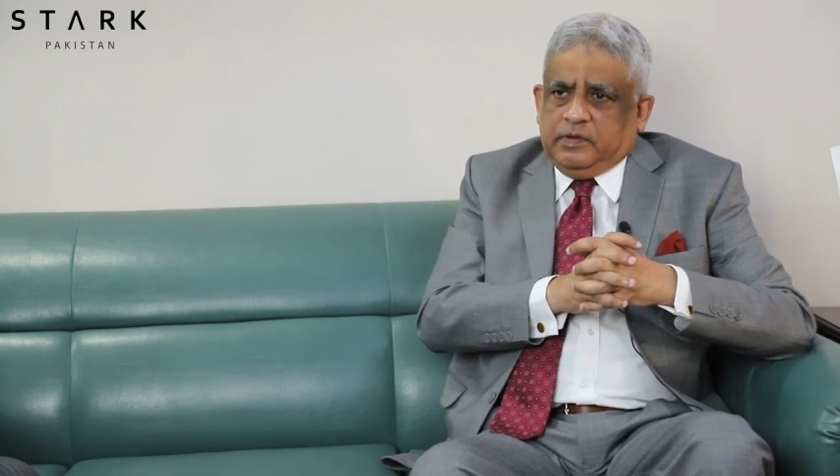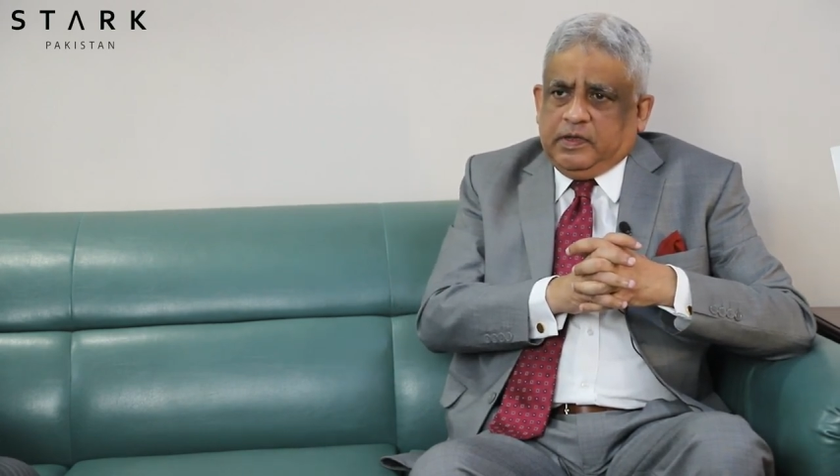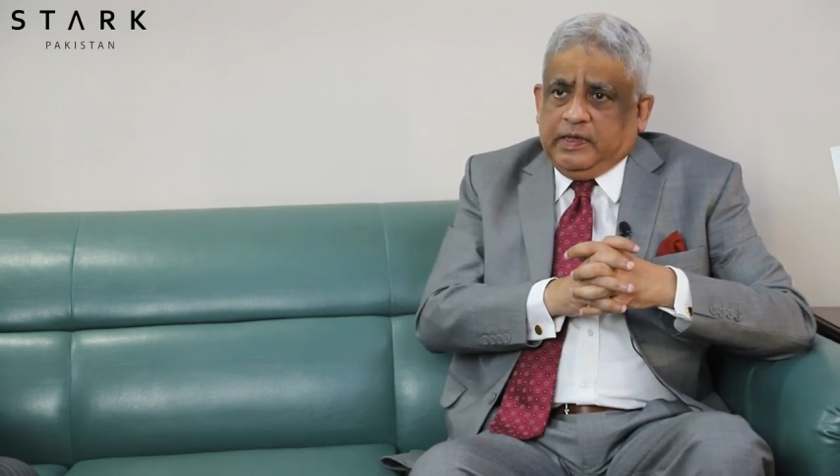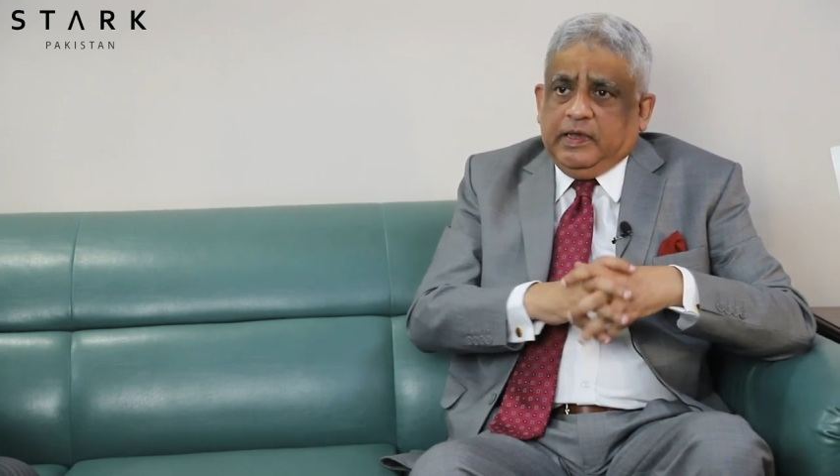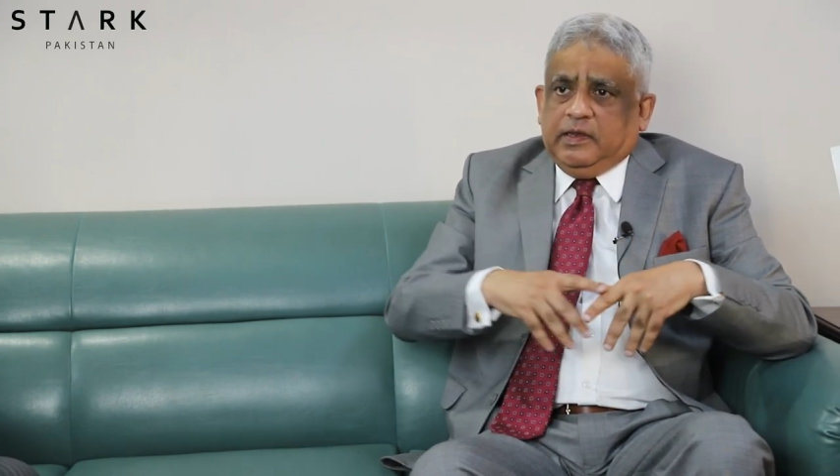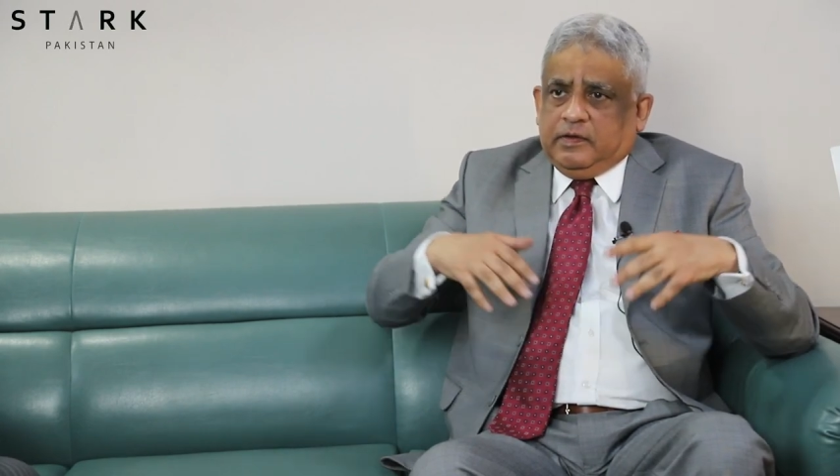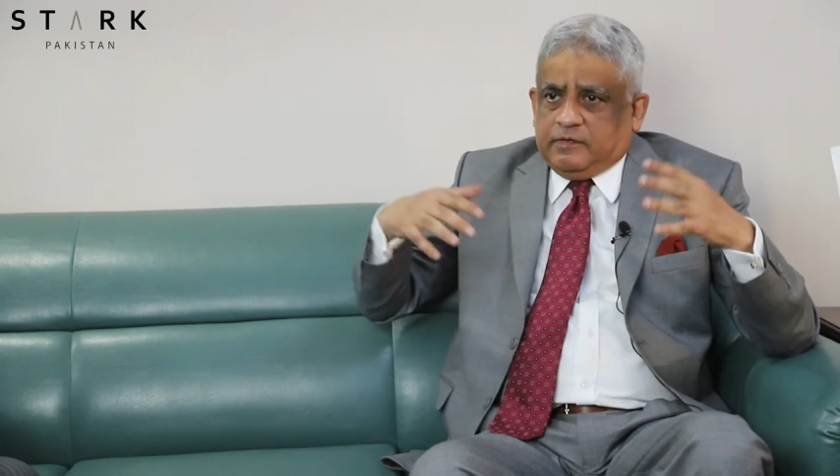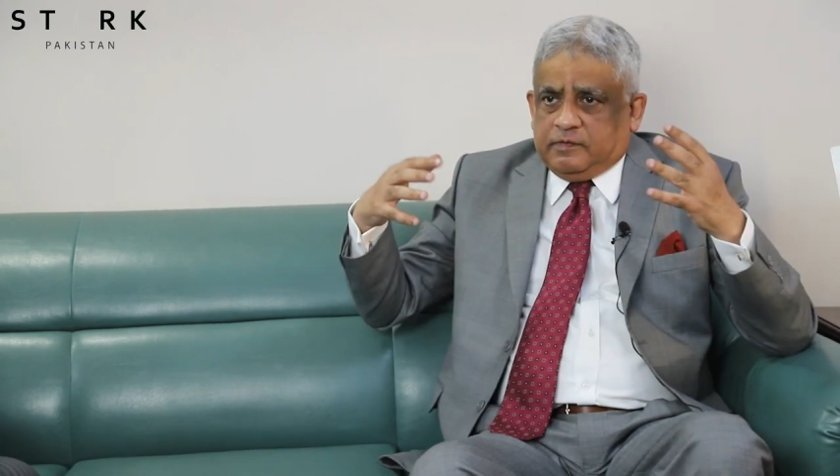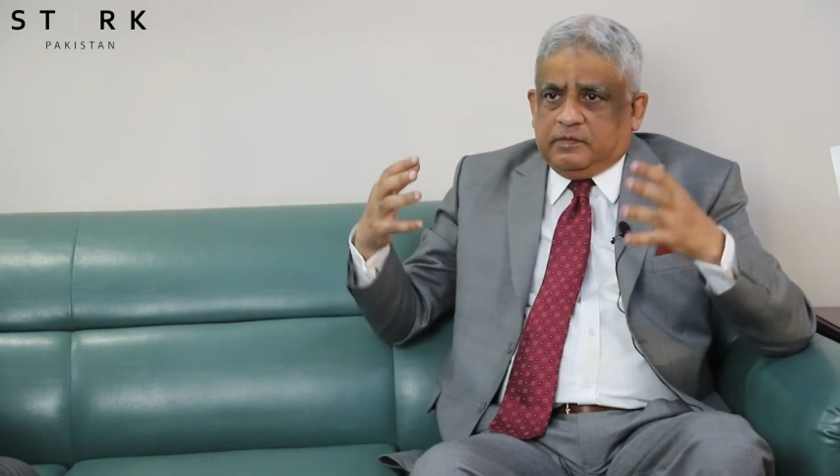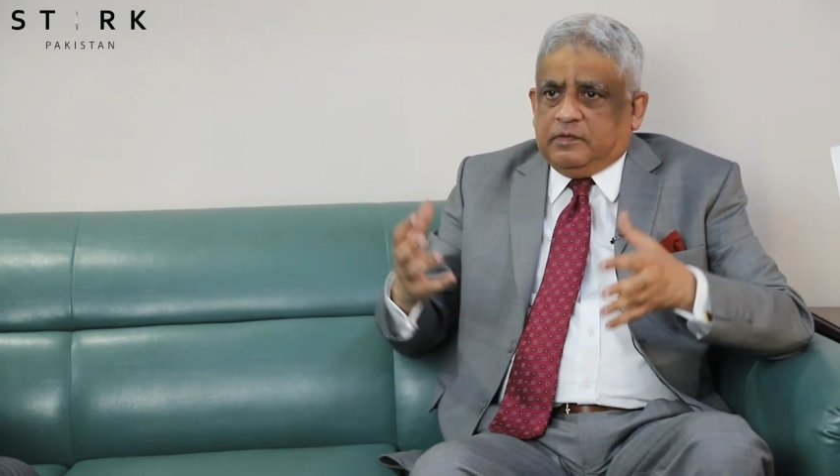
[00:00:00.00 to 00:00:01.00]
again,
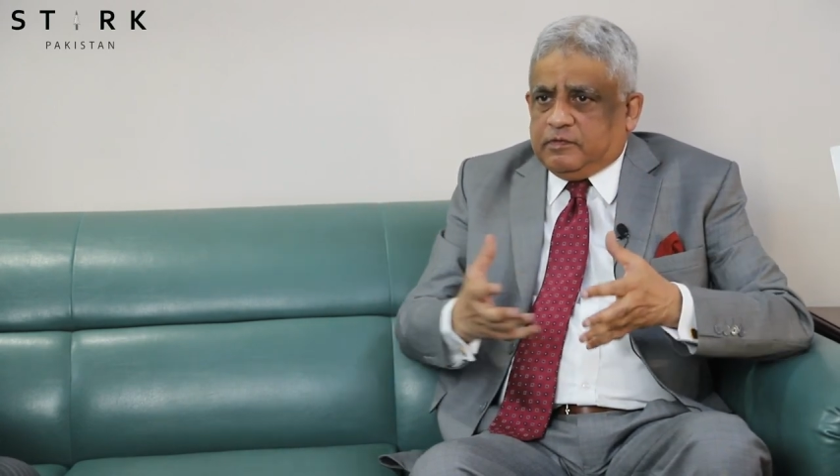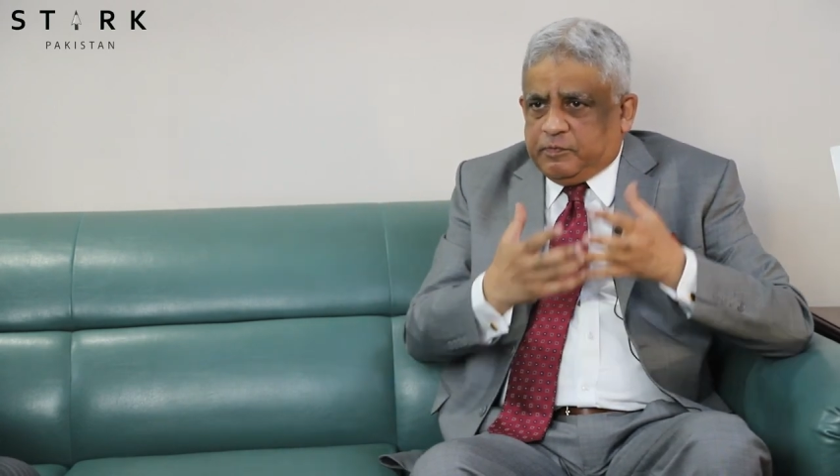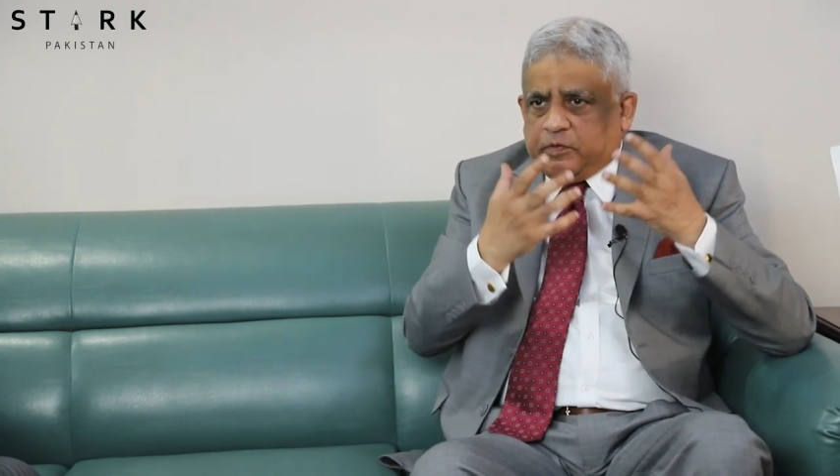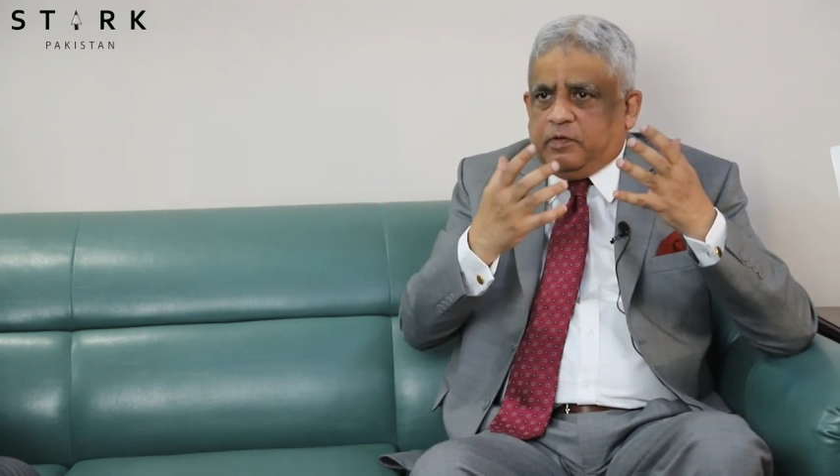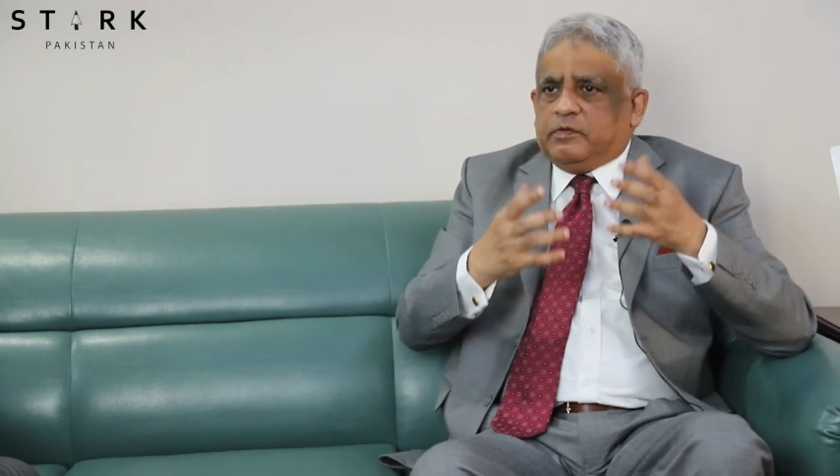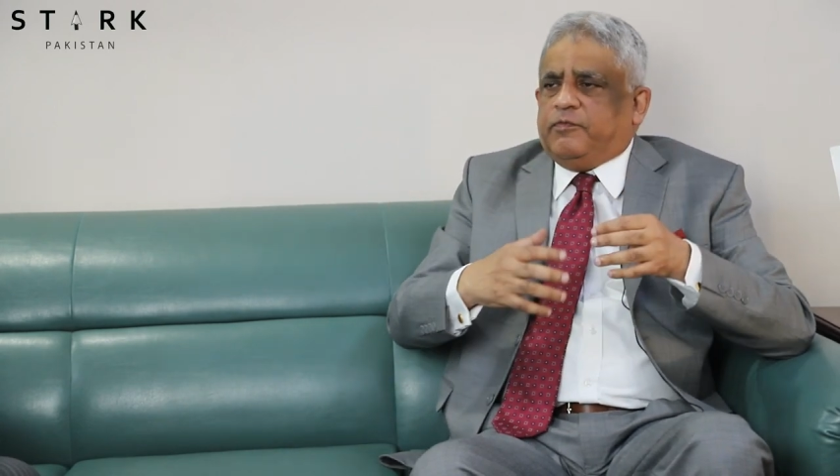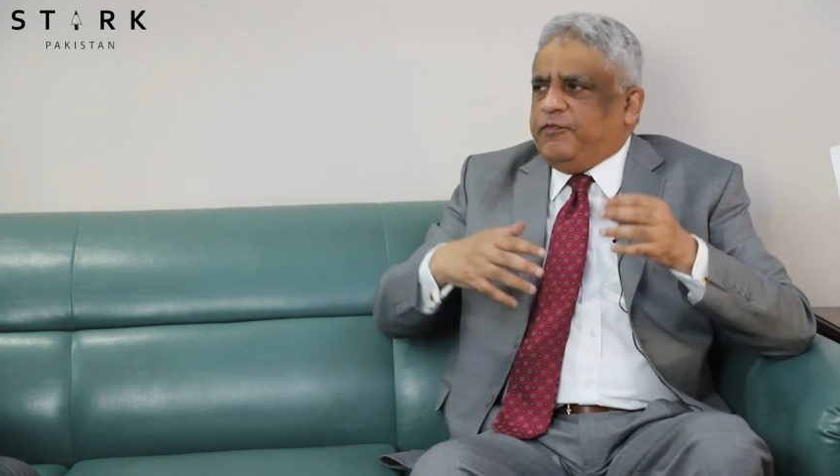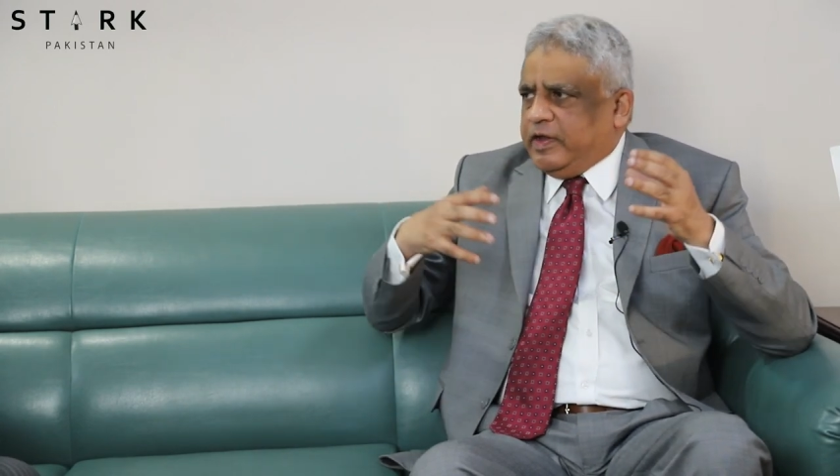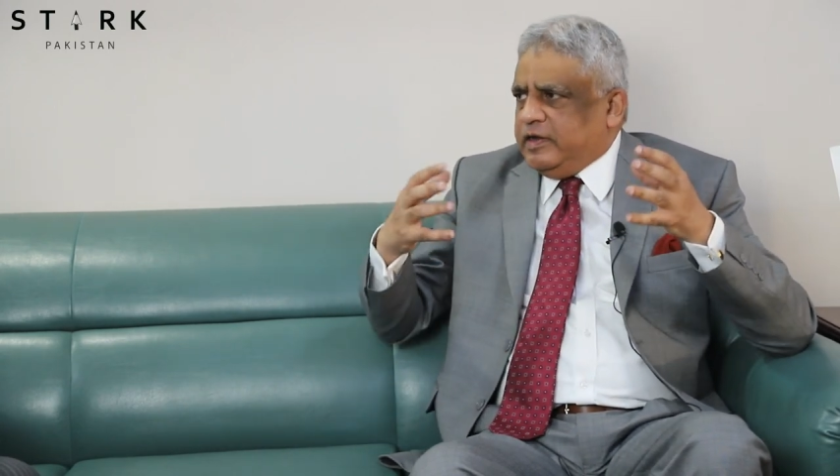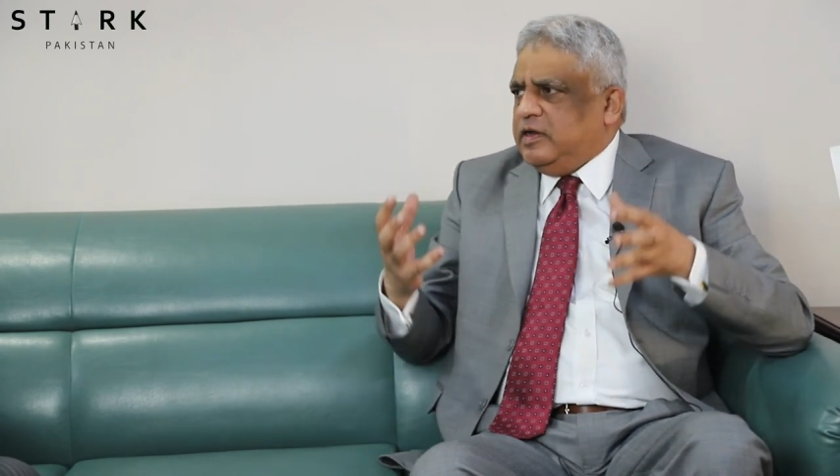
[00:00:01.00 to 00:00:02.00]
it's because of
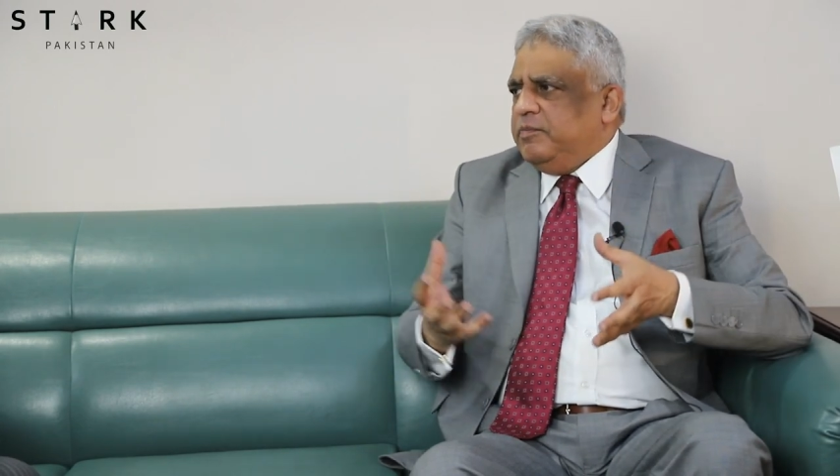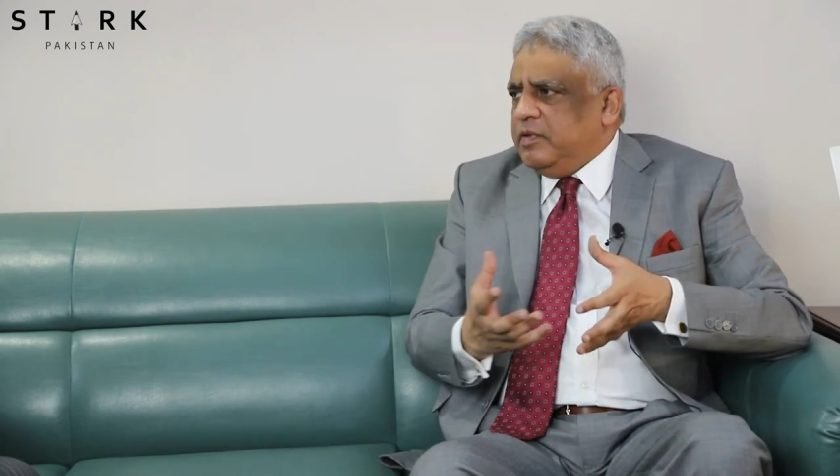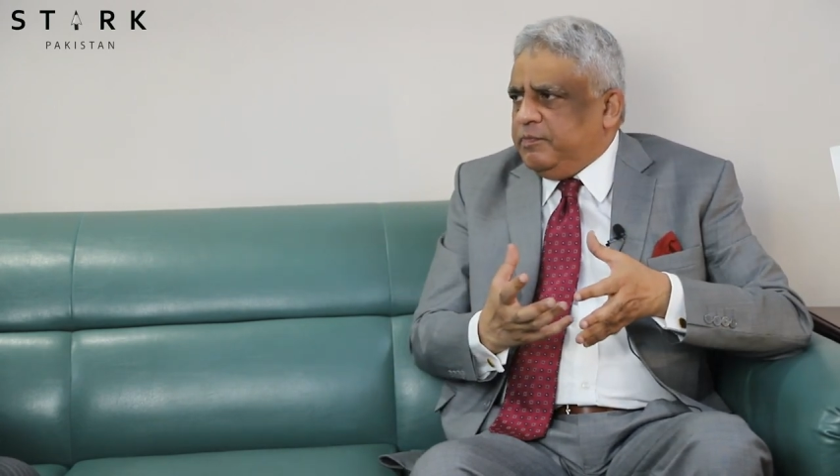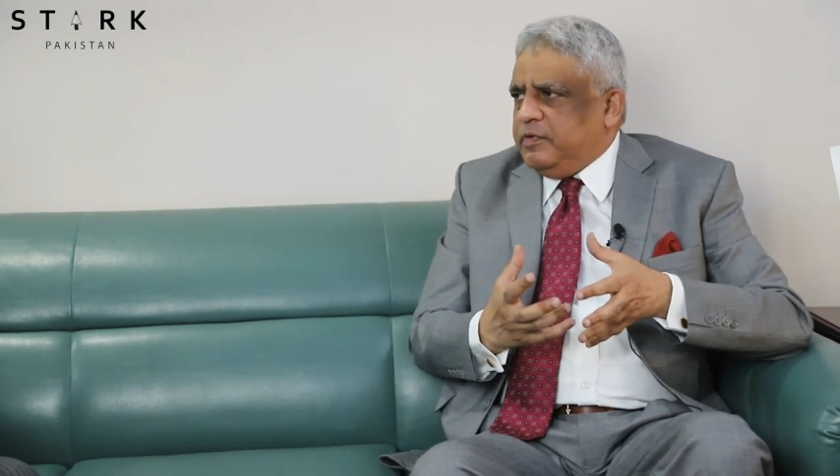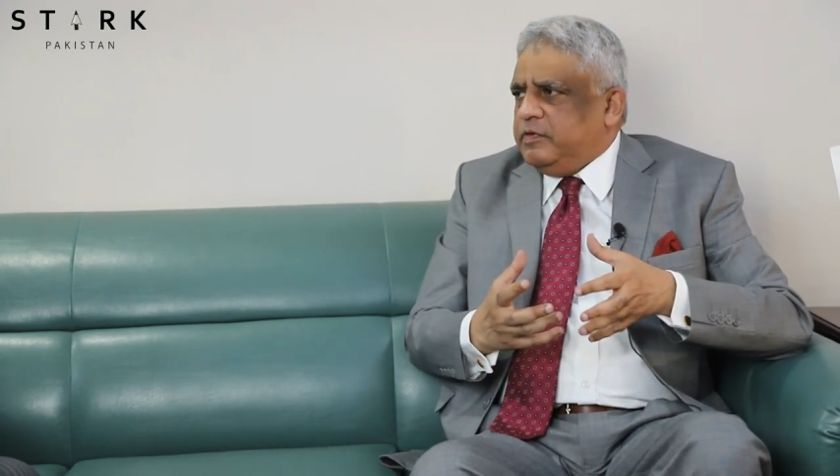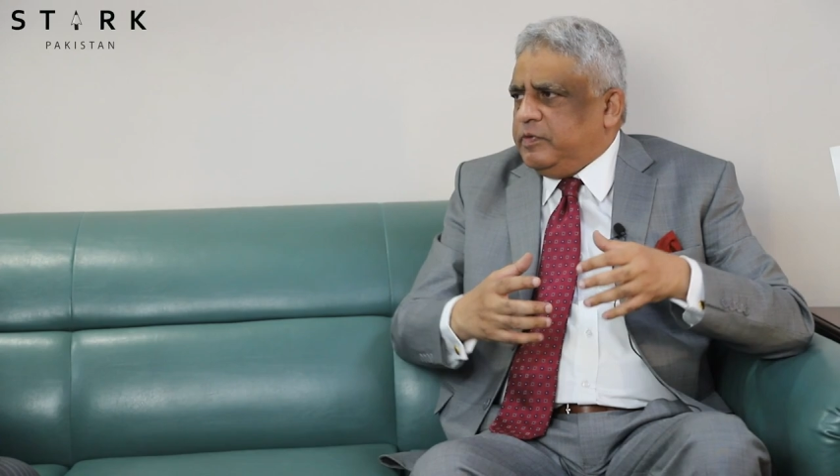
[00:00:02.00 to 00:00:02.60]
faculty members,